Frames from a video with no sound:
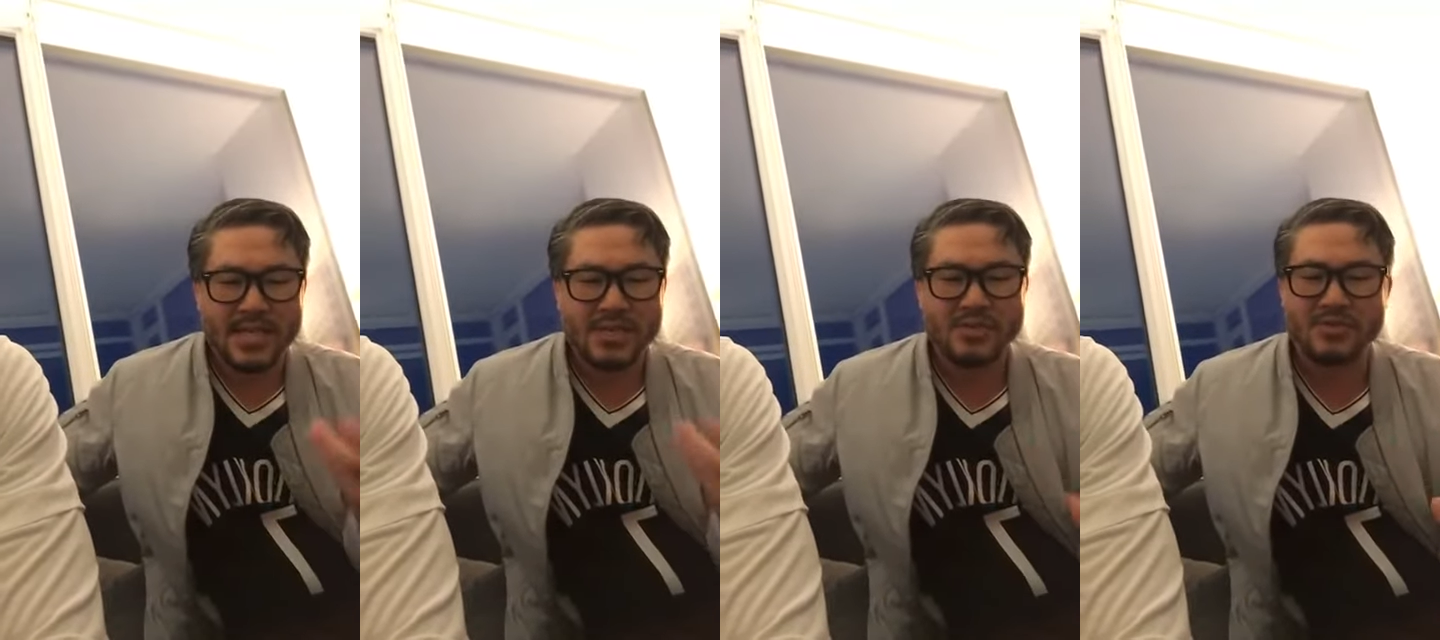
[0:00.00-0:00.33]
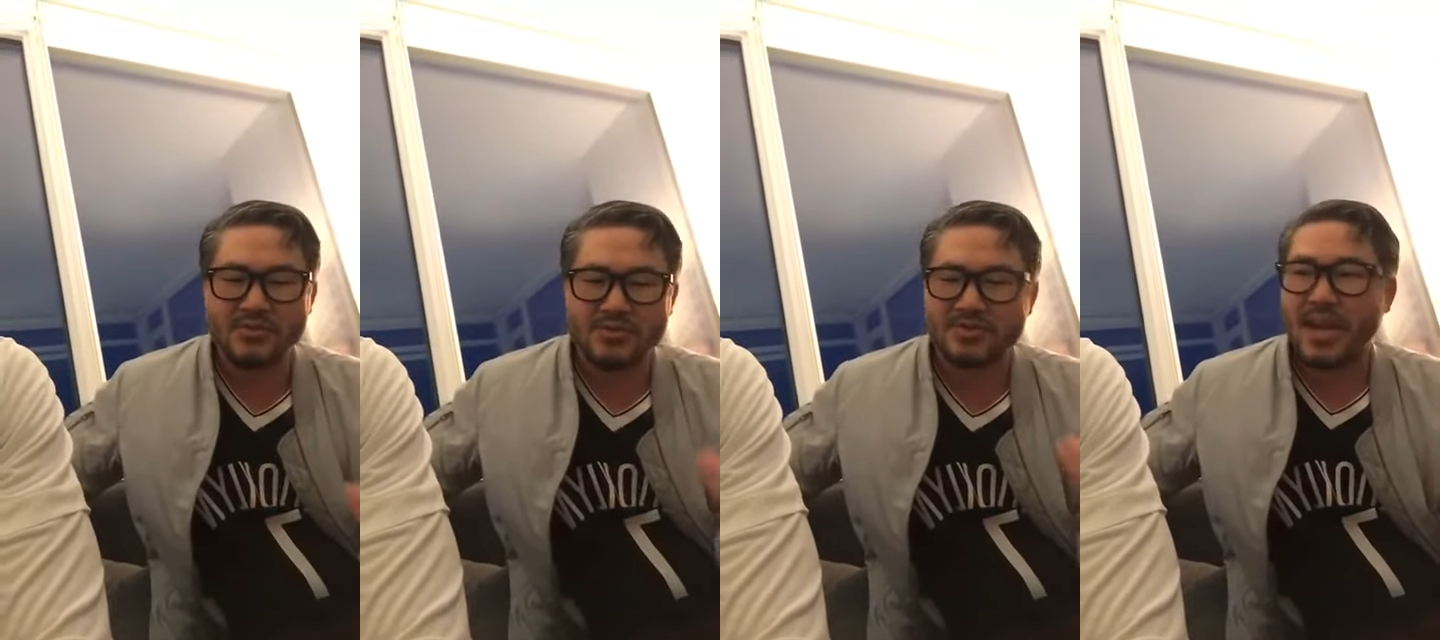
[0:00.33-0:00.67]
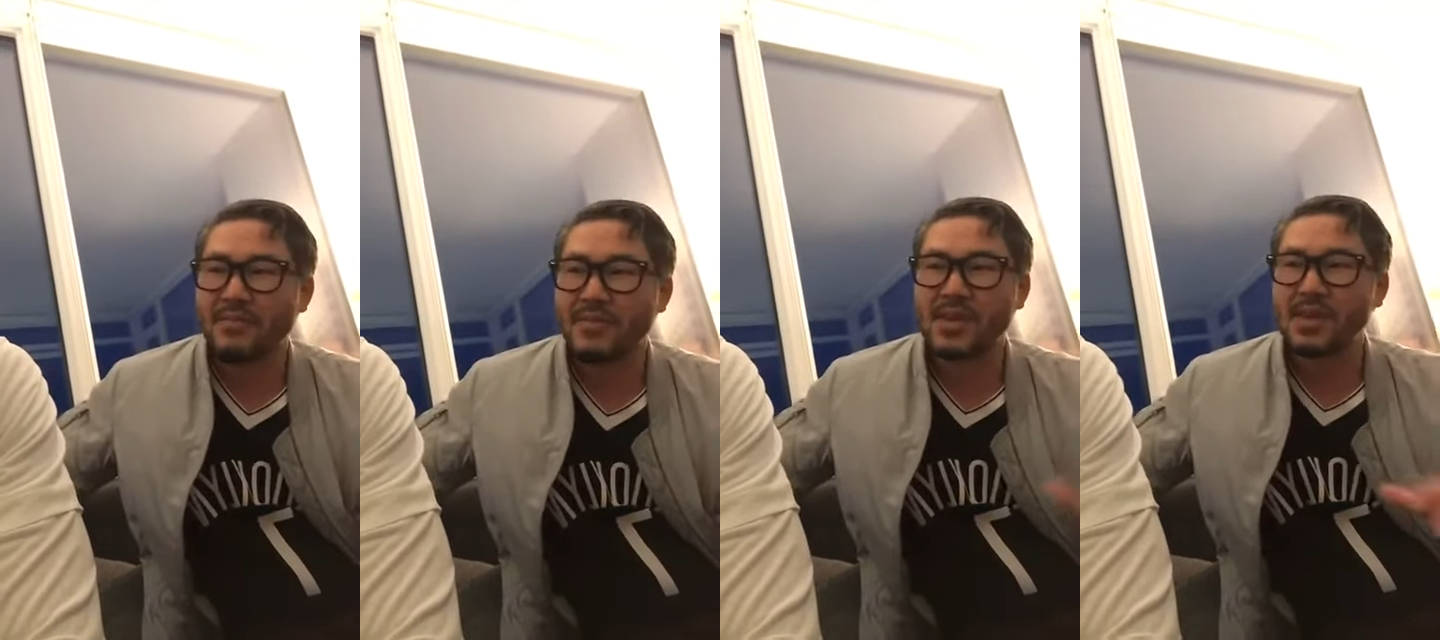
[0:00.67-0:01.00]
issue of
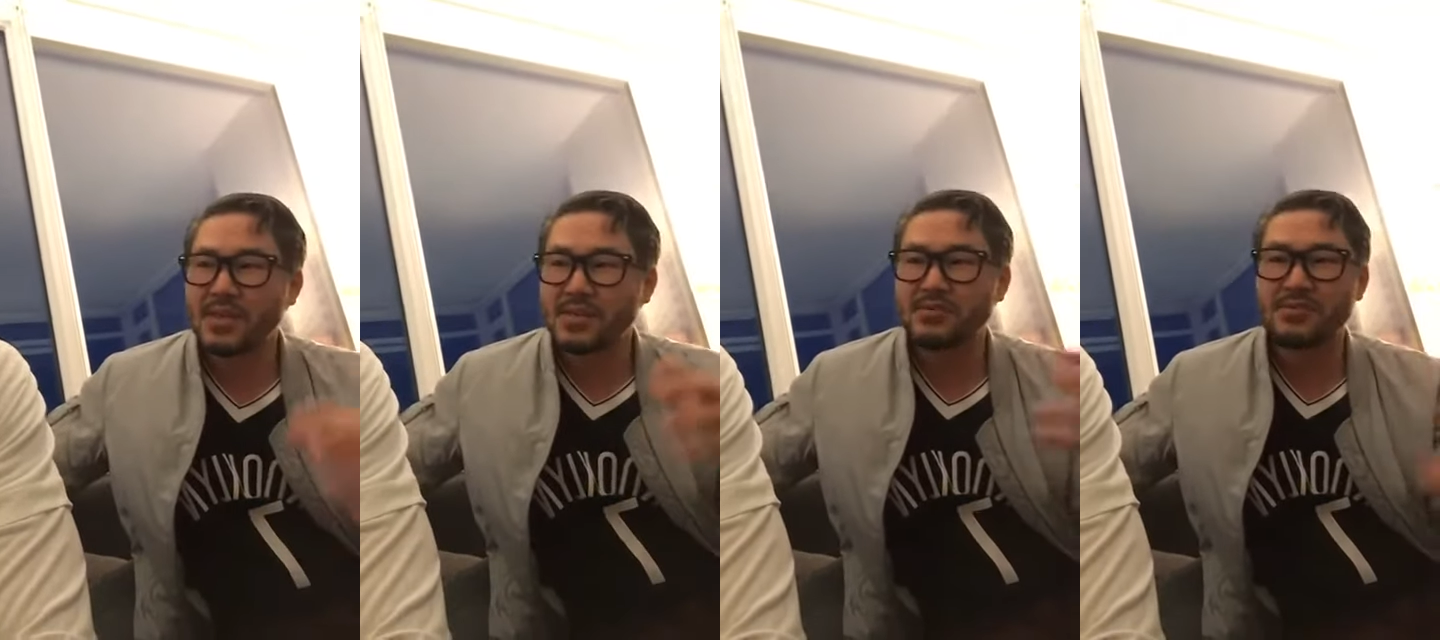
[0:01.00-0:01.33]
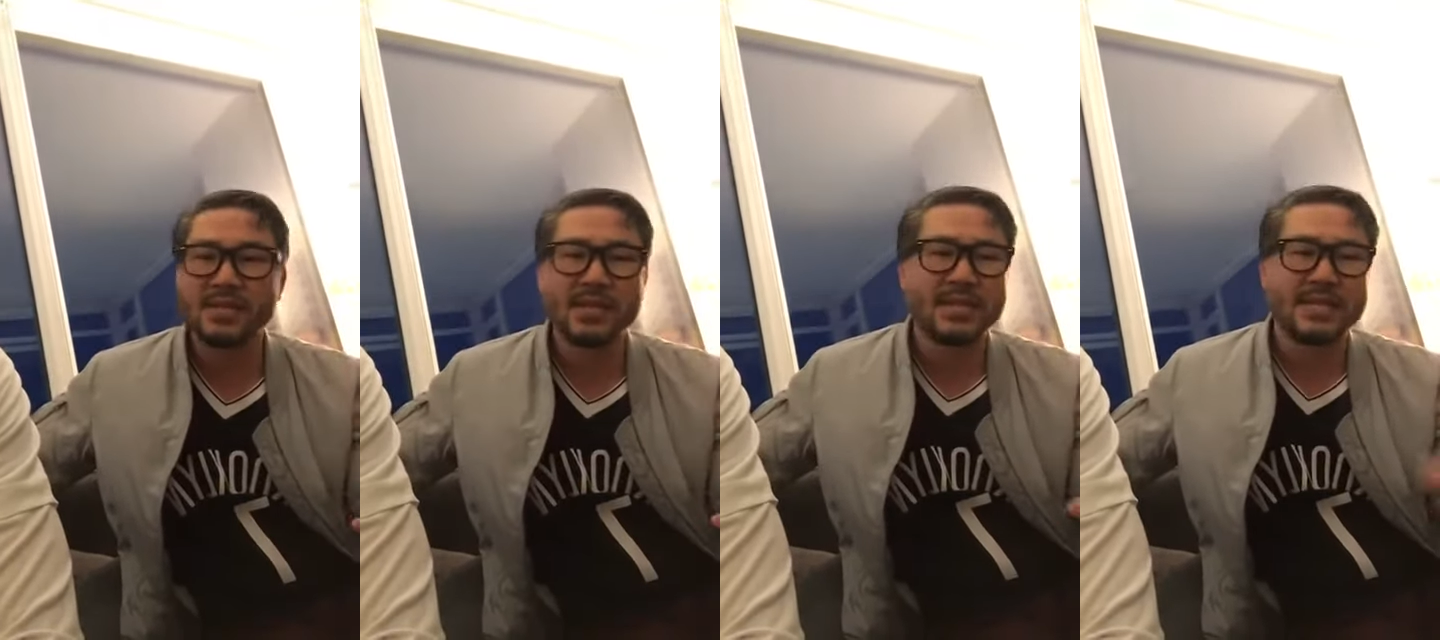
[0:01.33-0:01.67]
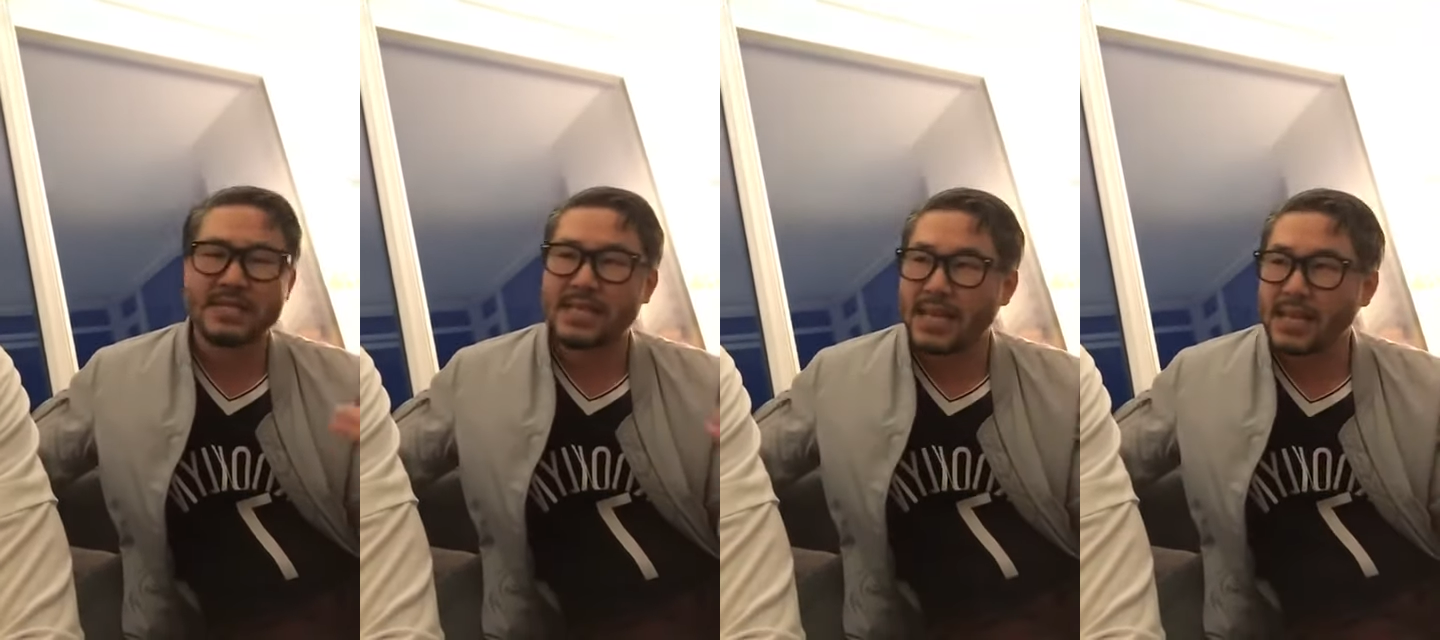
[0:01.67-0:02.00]
trafficking is really
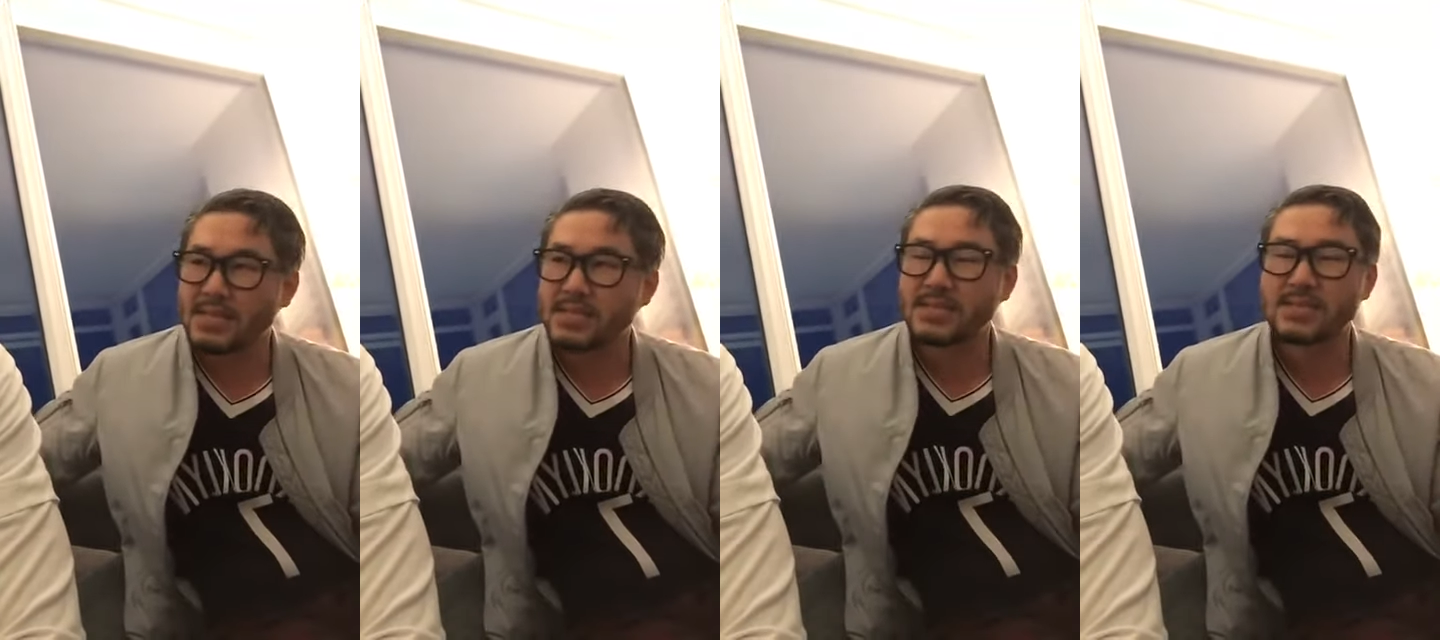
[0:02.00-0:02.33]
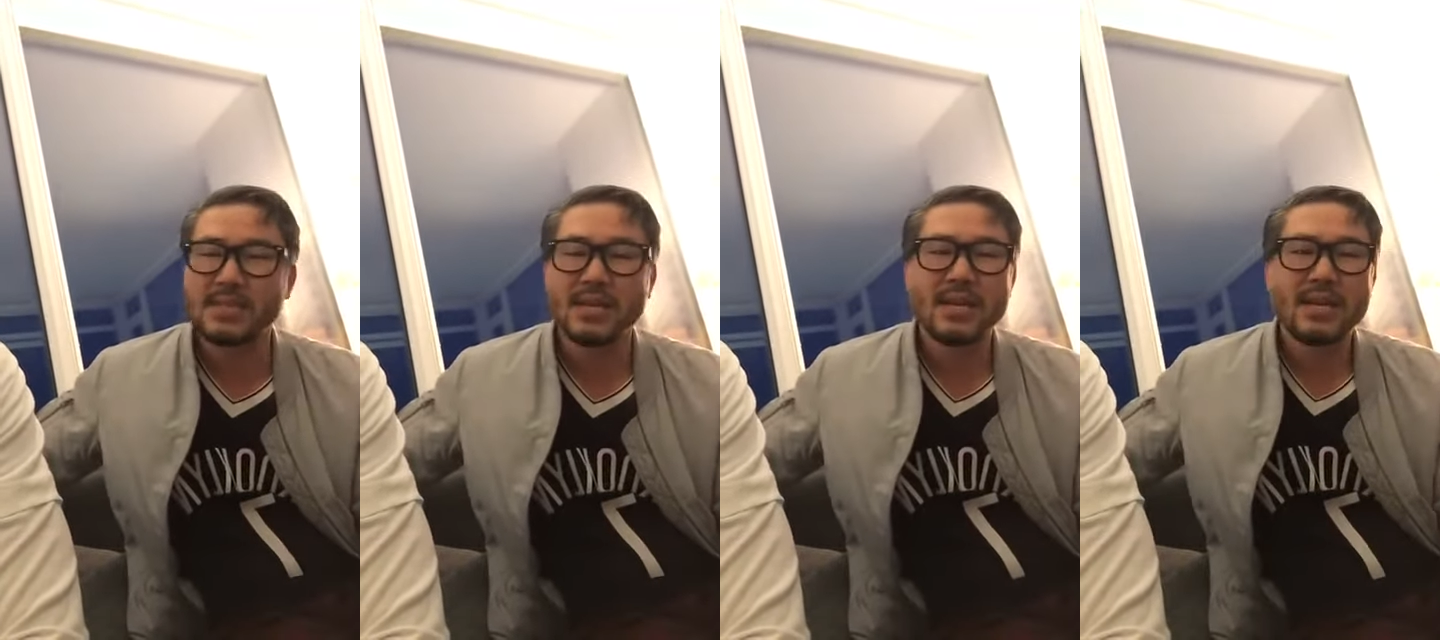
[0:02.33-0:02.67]
intense.